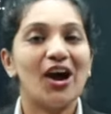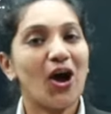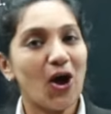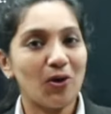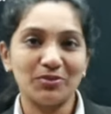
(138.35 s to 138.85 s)

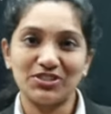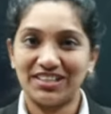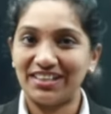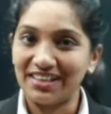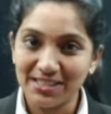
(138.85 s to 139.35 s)

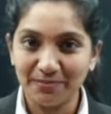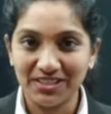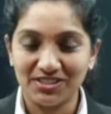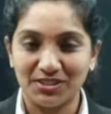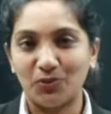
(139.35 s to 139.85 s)
homogeneous
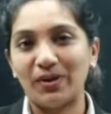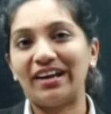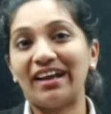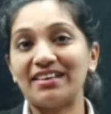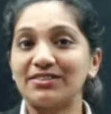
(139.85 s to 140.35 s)
mixture,
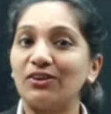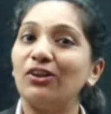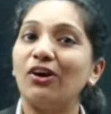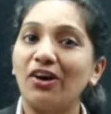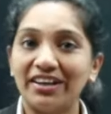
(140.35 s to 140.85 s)
whereas
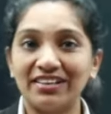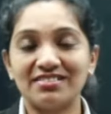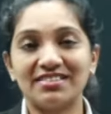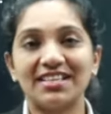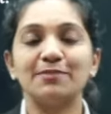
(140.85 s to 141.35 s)
colloid,
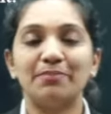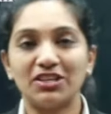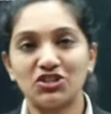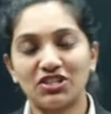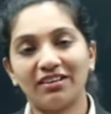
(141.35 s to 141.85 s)

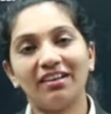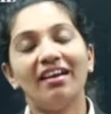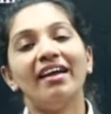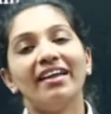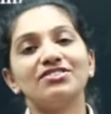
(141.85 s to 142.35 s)
suspension,
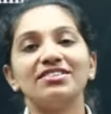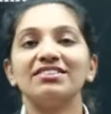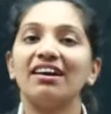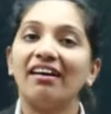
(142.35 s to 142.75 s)
etc.